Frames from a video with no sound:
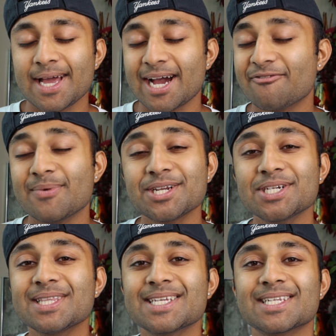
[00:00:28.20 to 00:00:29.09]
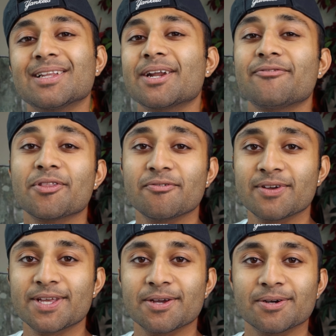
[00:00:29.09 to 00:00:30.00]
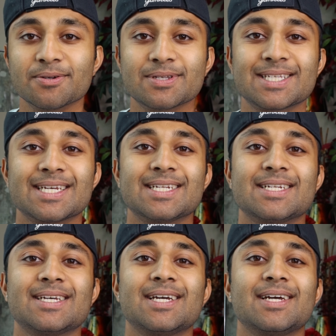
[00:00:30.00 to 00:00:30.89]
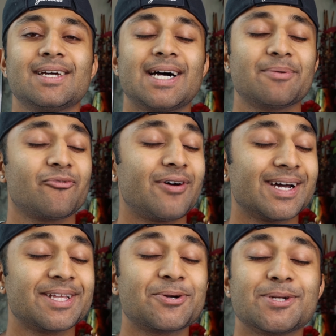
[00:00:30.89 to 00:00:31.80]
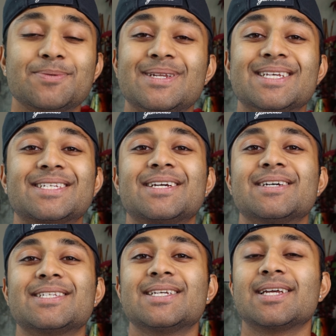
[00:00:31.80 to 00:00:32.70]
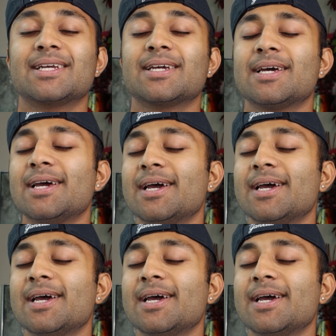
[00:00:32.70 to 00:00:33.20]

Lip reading: I've mentioned this in a lot of other videos, and I'm finally going to be discussing